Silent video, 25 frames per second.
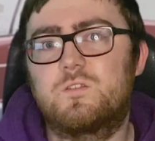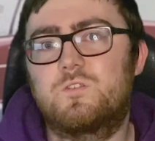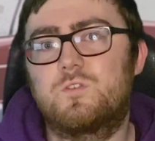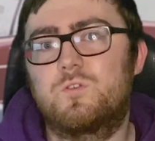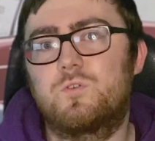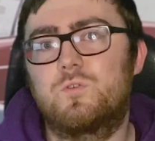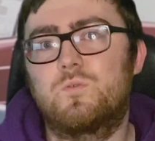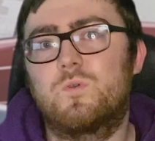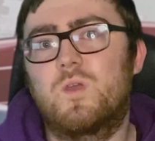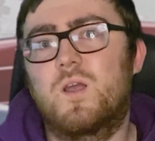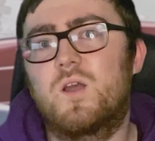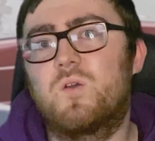
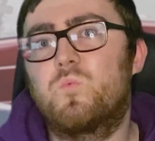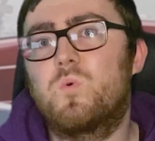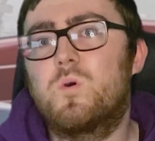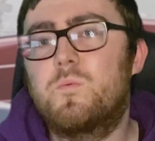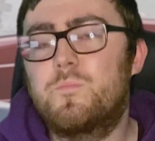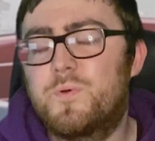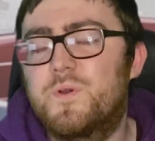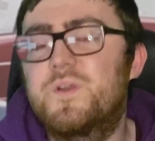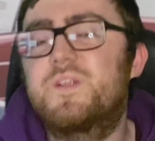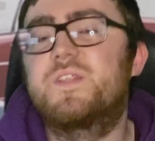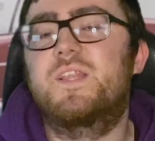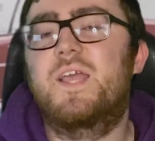to a
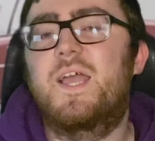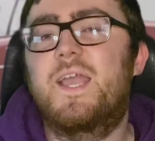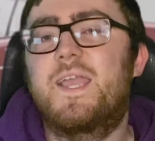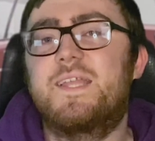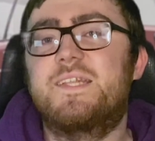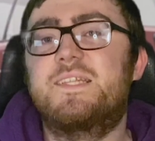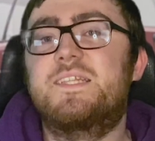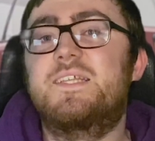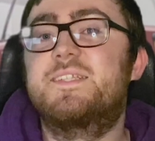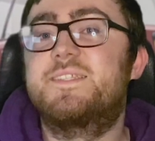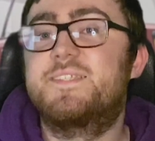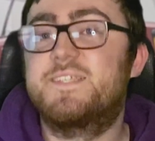1.9
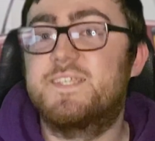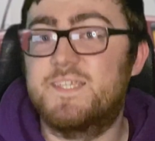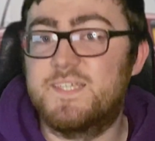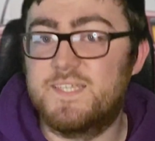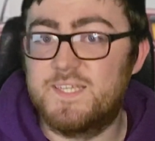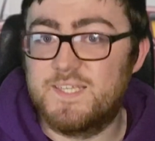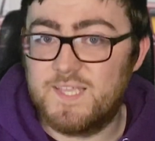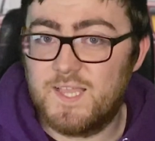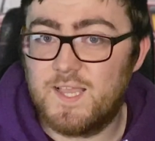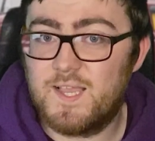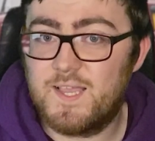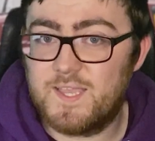
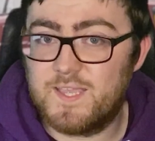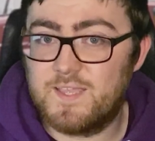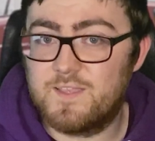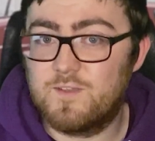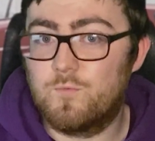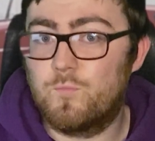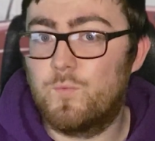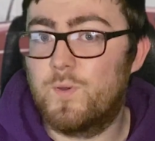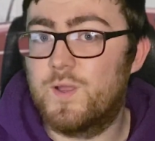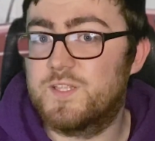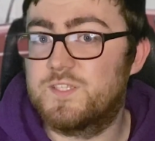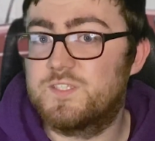TDI,
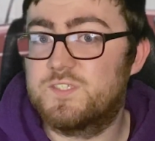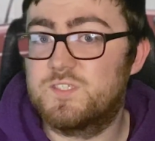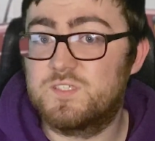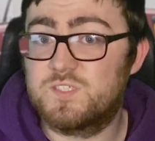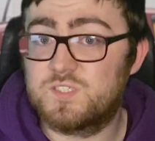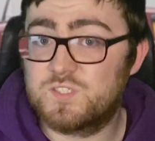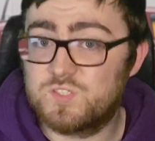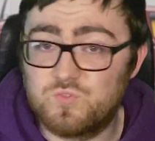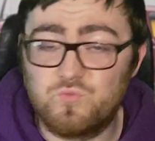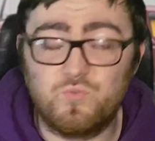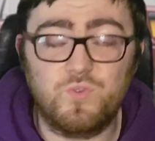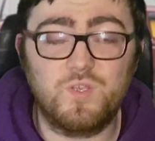which
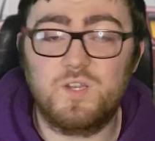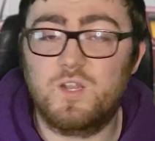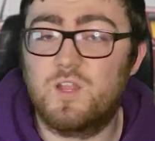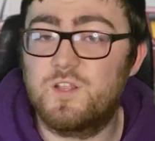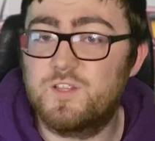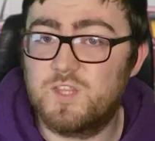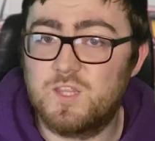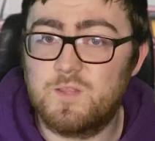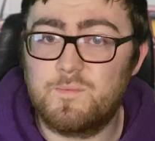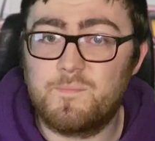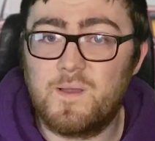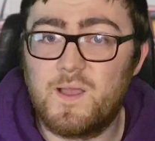straight out
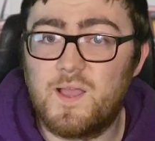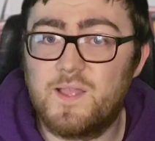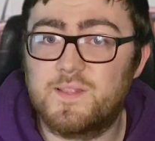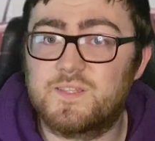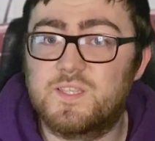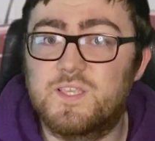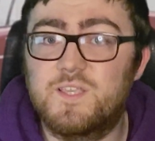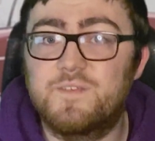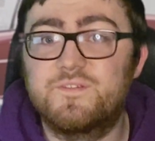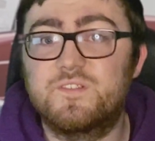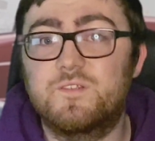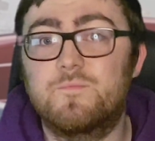of the bat
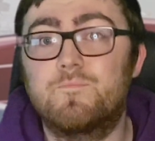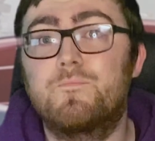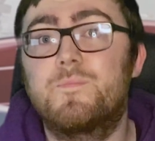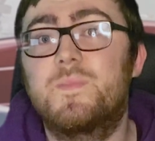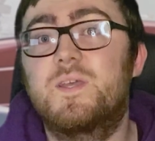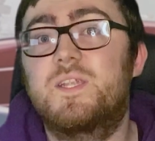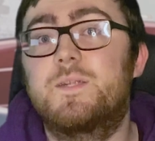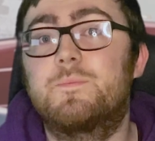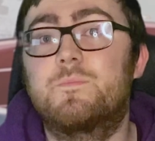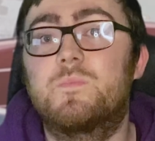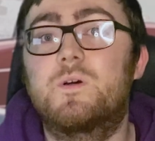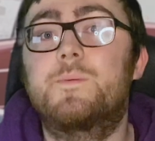gives a
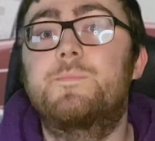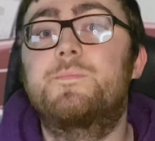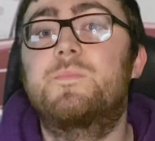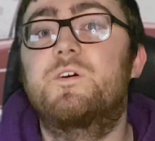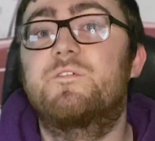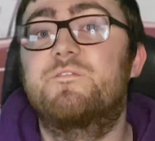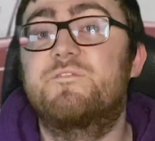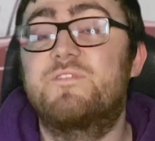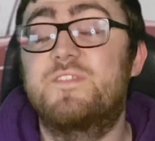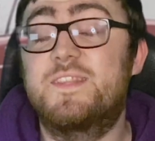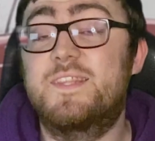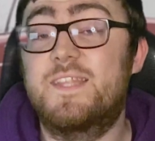minimum
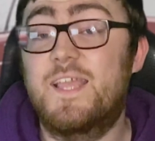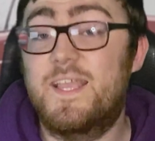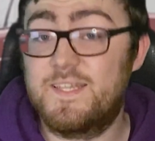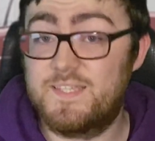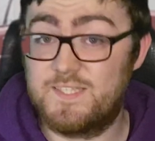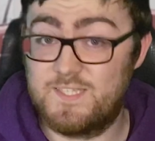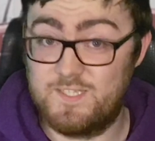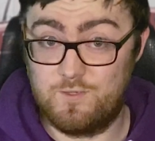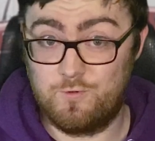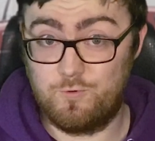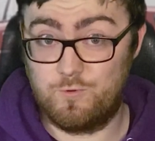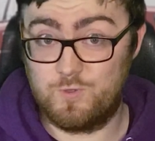of
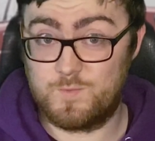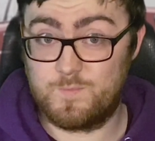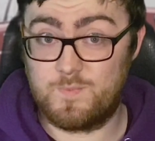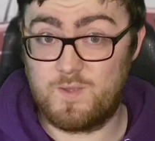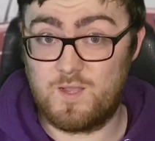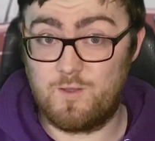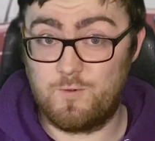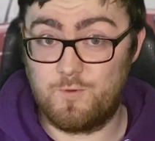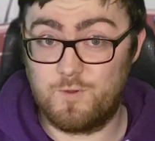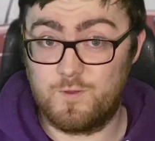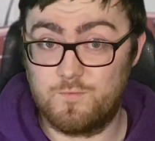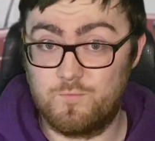90
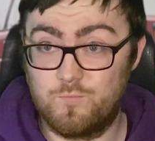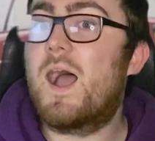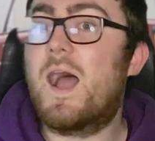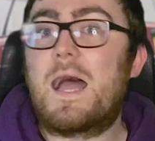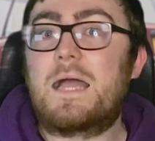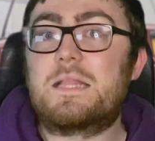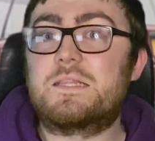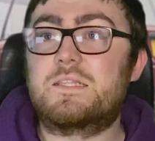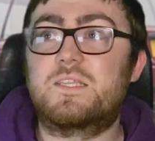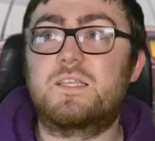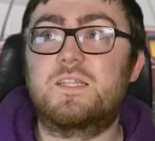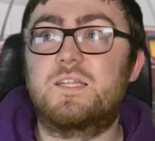horsepower
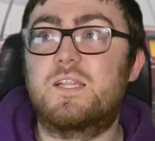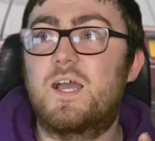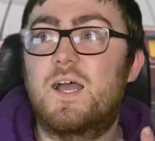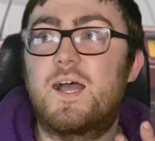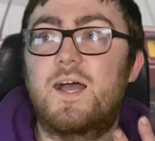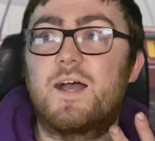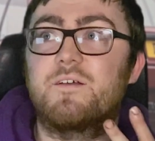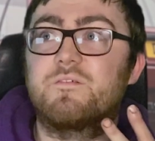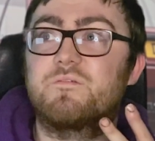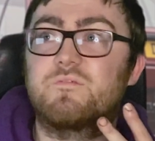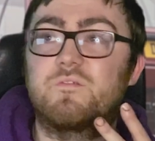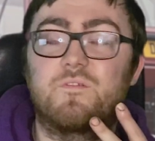and can
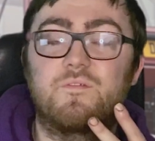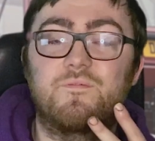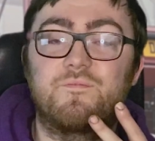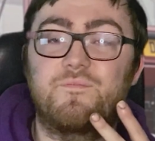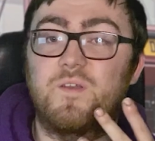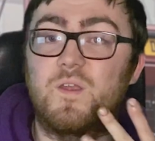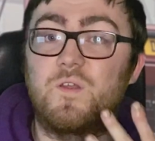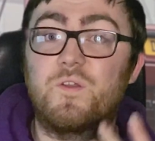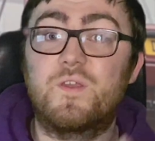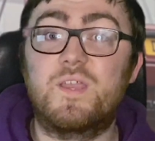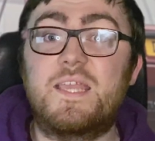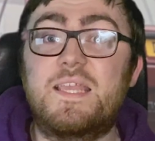have
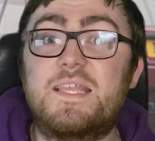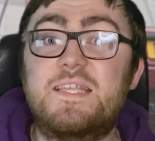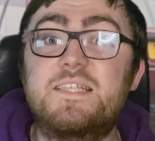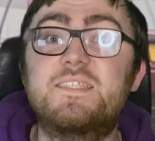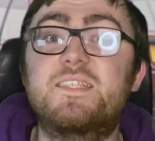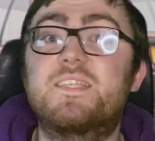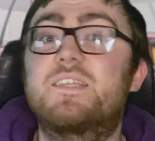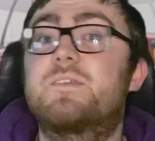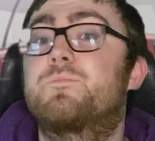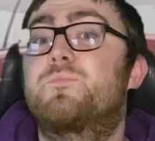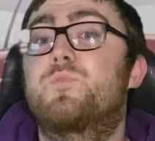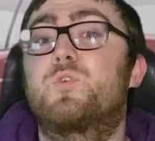very
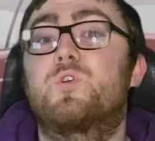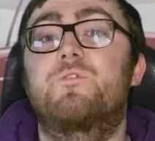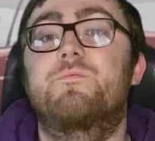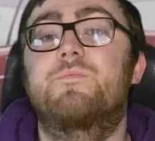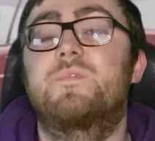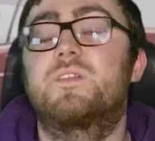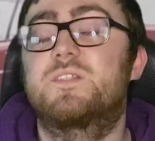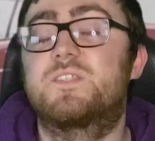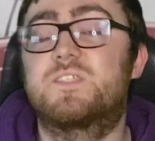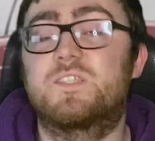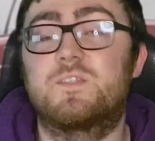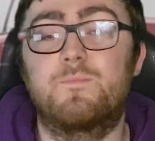easy
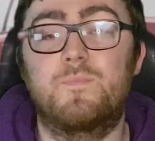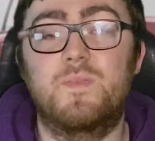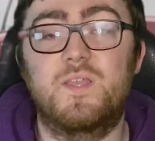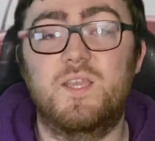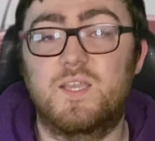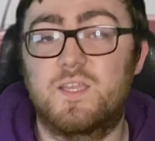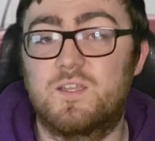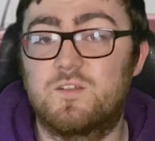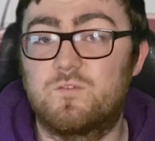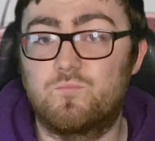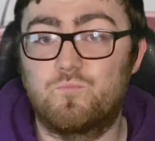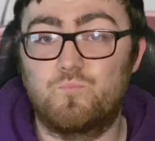improvements to
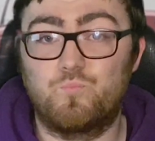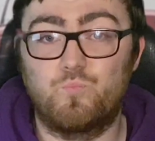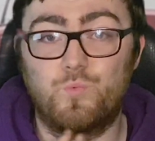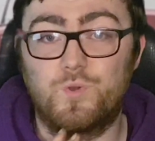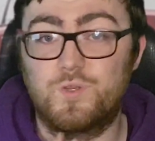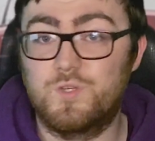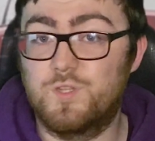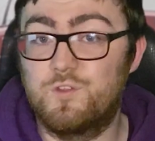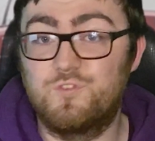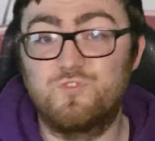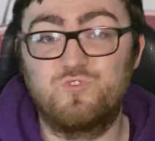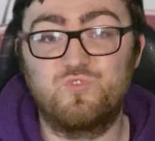make it
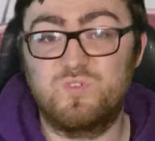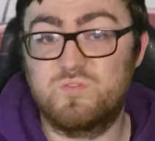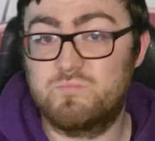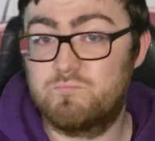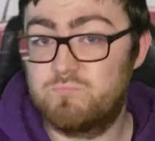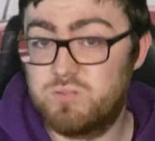100